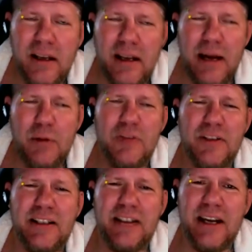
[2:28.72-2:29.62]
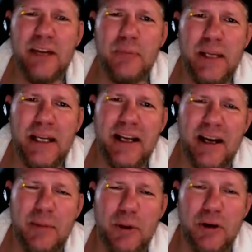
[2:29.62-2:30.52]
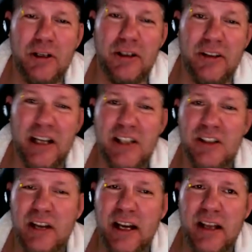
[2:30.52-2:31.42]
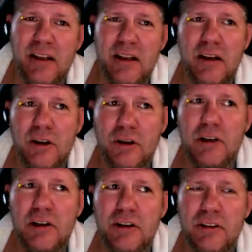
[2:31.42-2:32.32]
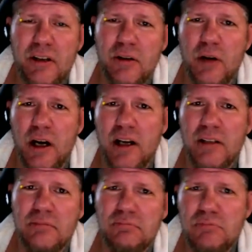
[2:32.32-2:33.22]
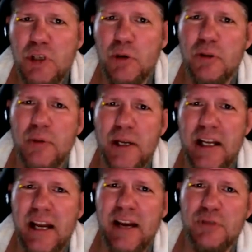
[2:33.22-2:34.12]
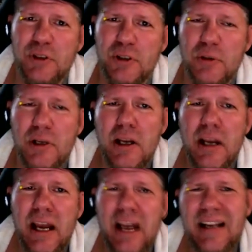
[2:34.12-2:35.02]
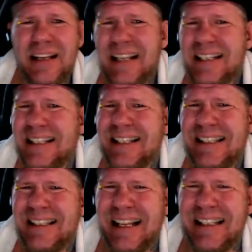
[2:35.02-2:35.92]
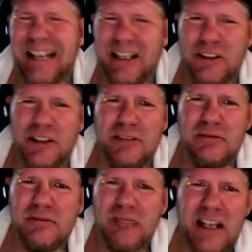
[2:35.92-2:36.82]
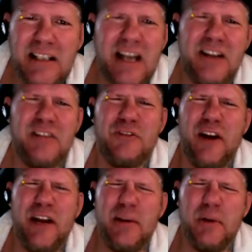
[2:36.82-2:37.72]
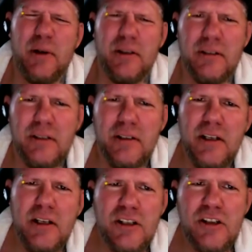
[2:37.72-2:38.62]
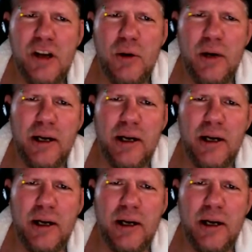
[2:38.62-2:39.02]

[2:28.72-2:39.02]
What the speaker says: that would have entailed me getting up earlier yesterday. Earlier than 2 or 3 in the afternoon, and that's not good. That's not good for anyone. So,